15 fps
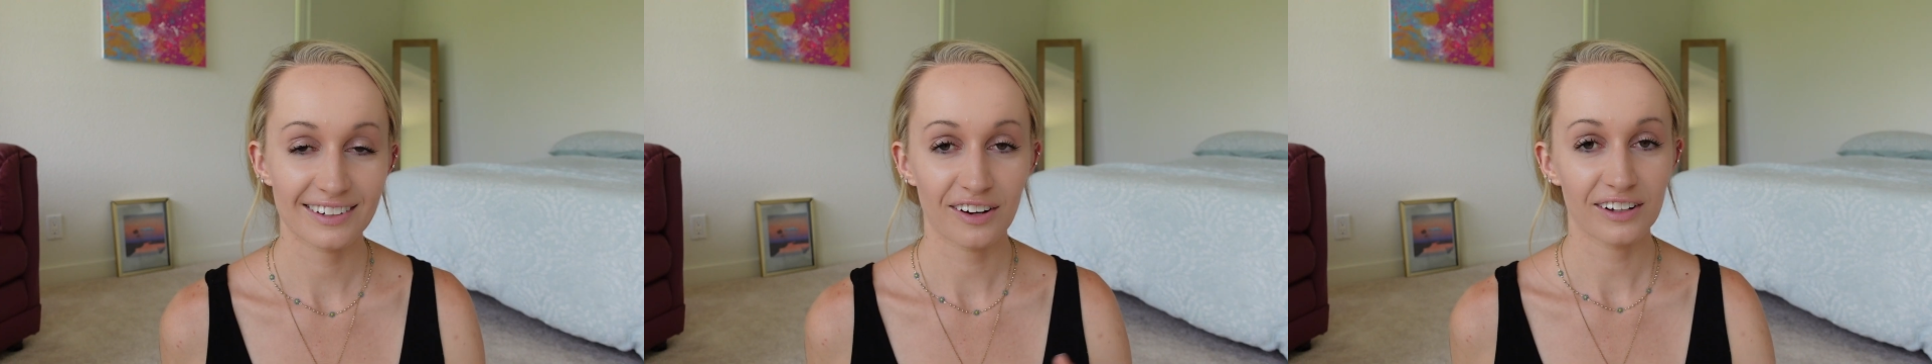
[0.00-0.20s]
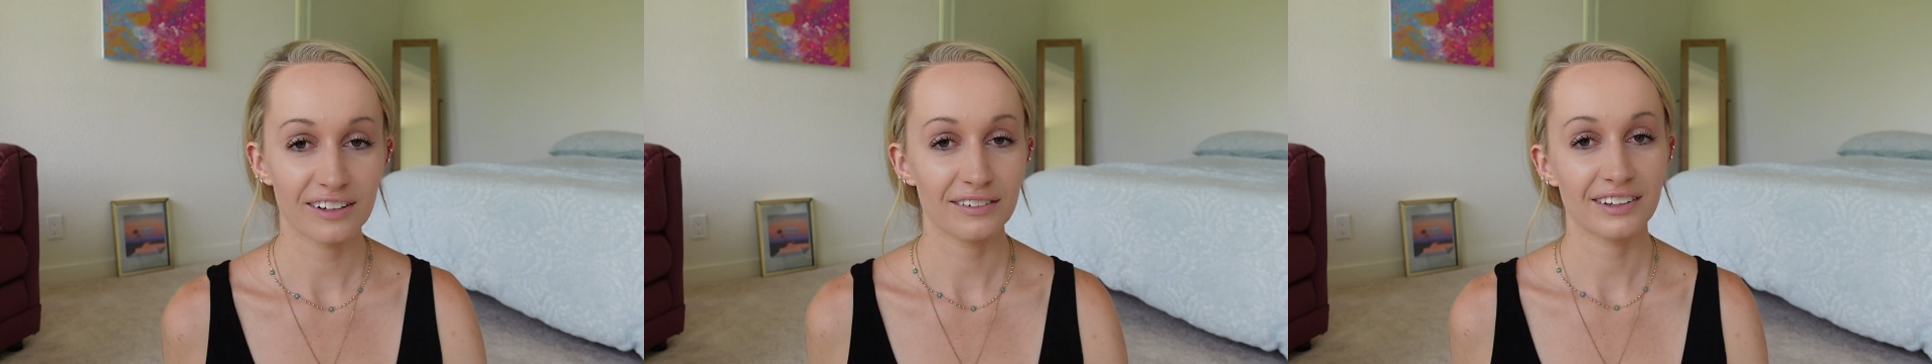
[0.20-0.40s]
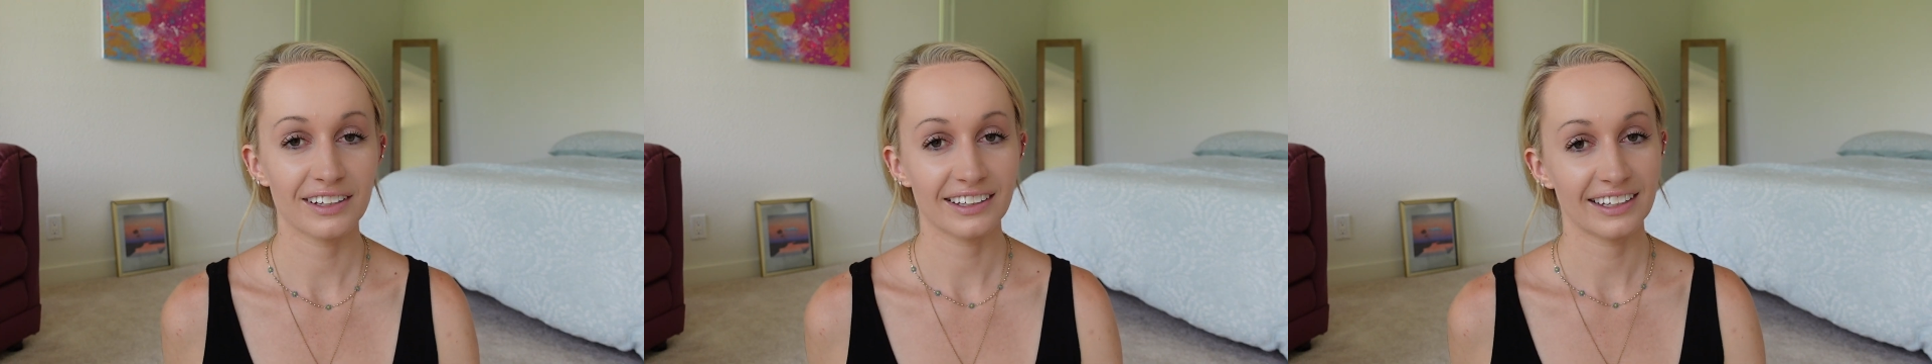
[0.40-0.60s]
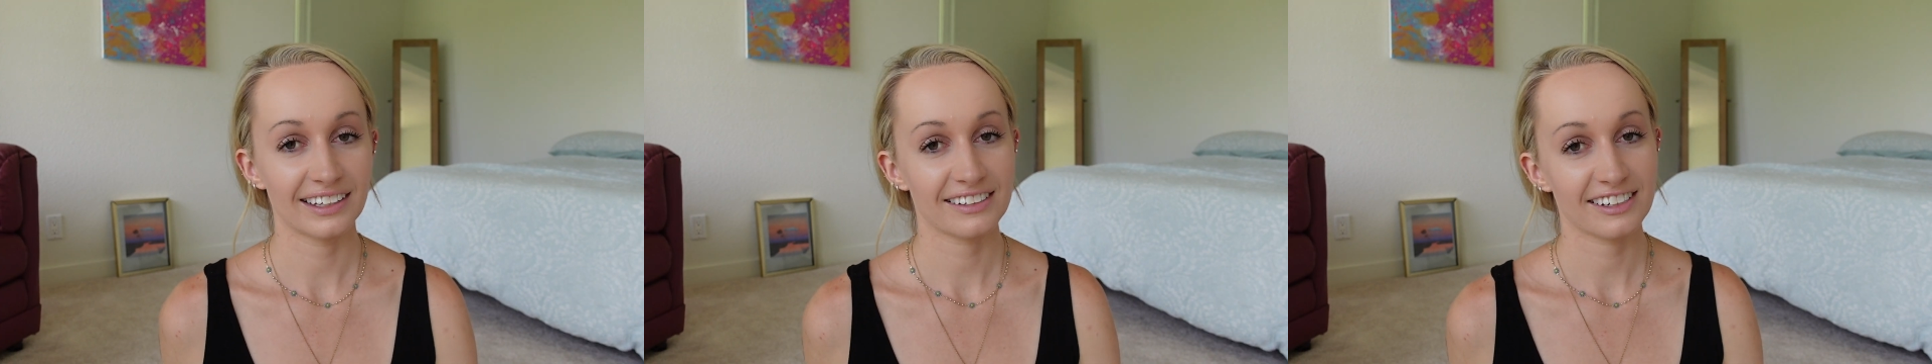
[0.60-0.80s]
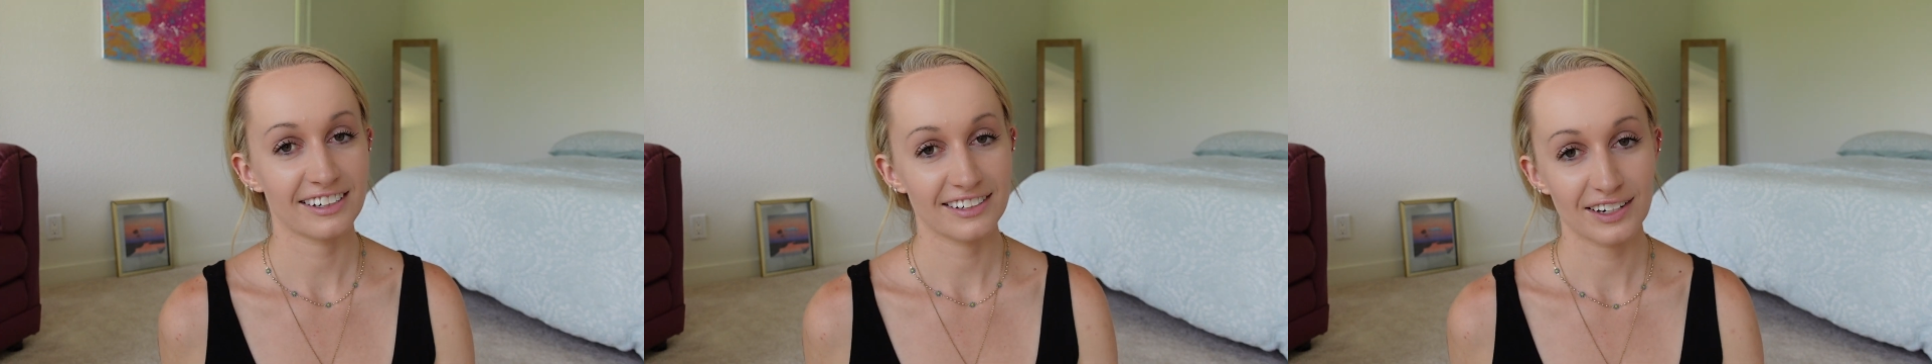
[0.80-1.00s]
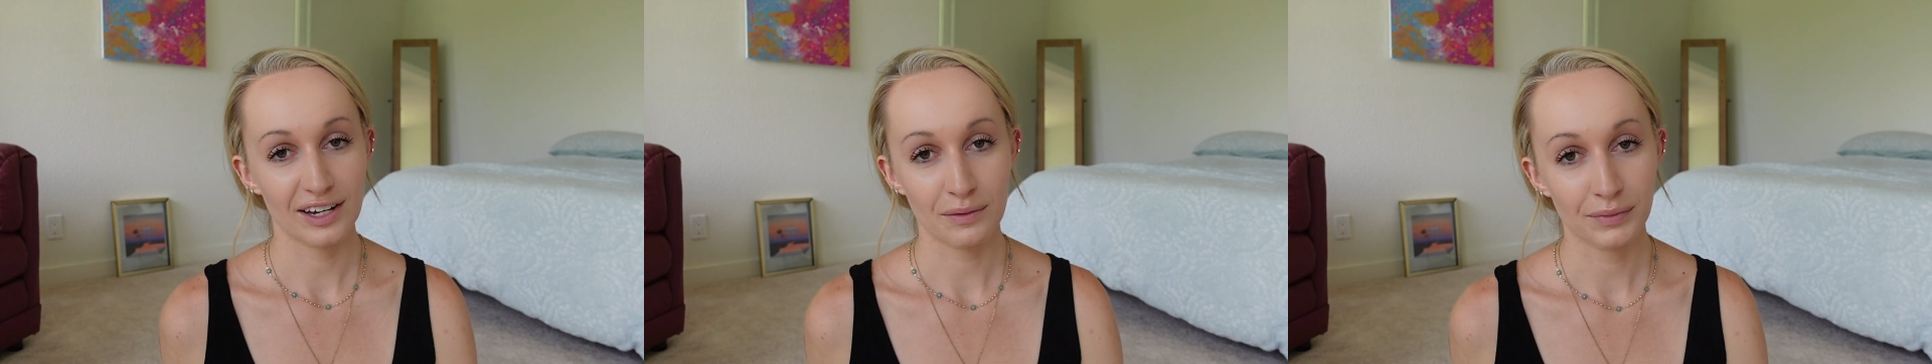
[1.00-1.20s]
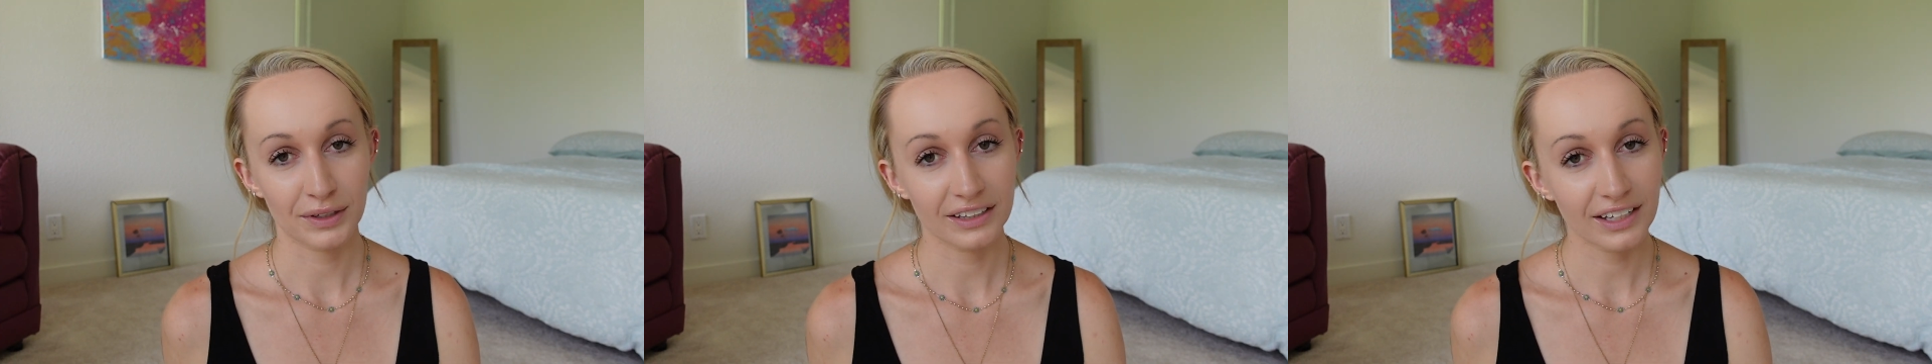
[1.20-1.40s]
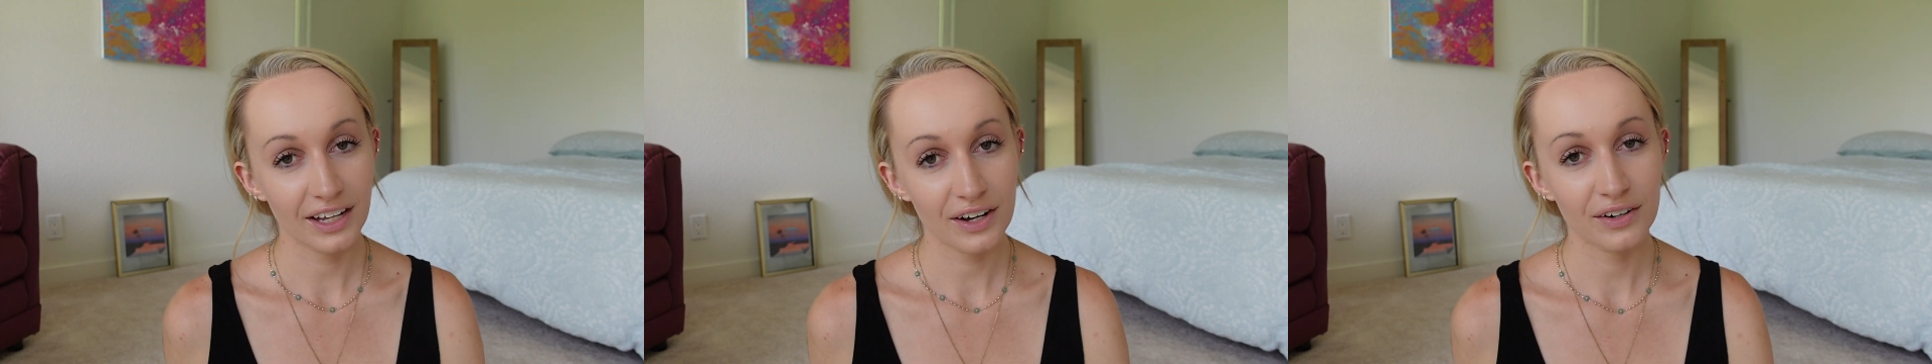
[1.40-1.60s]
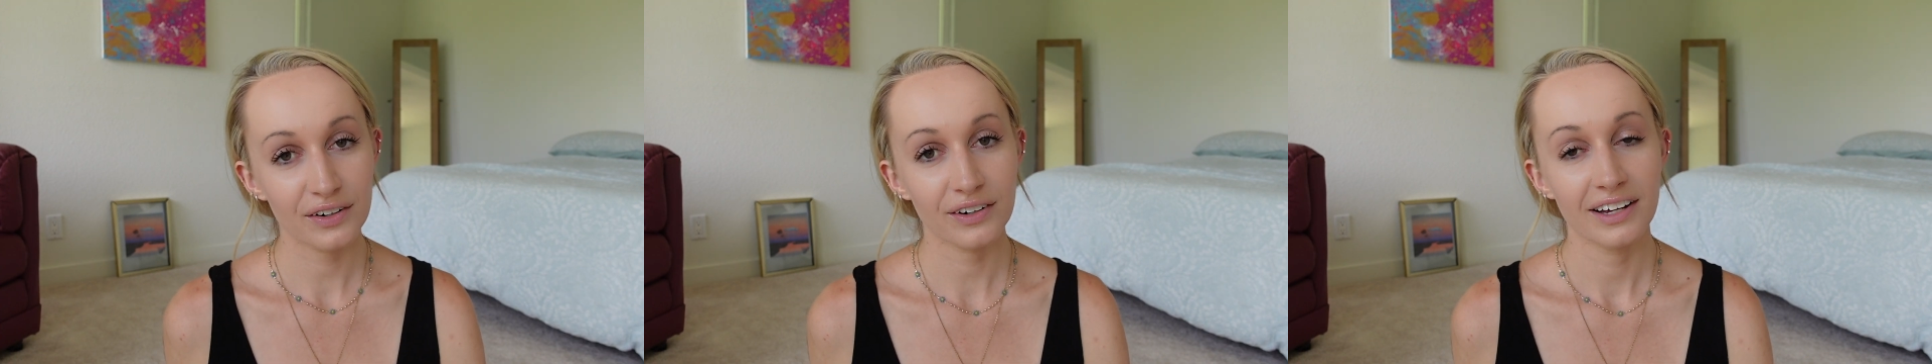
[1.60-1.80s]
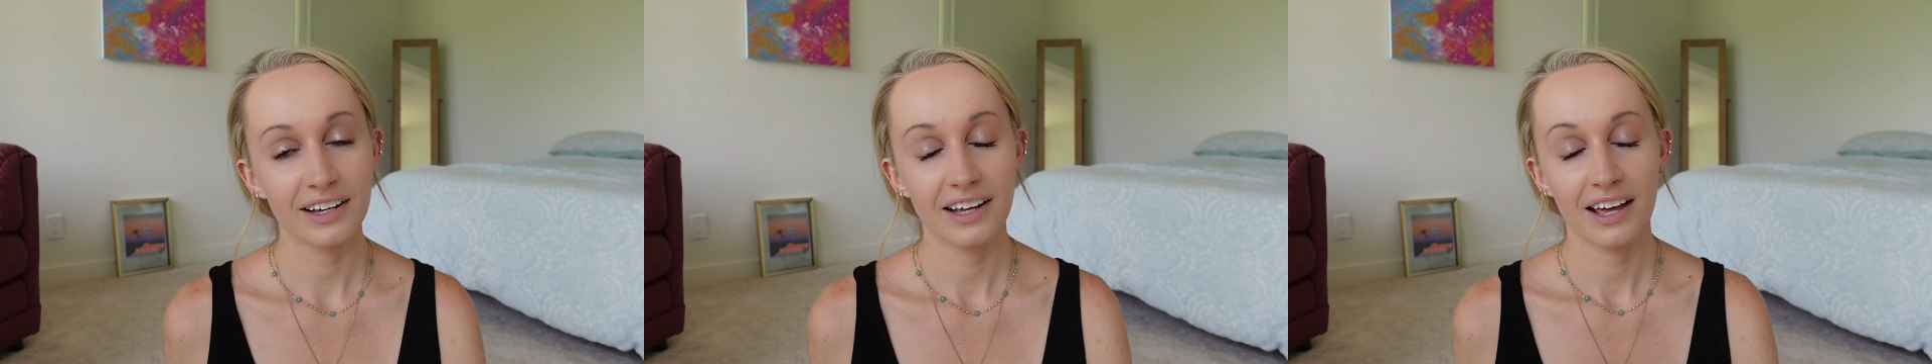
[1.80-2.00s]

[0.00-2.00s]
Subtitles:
All of the links are down below,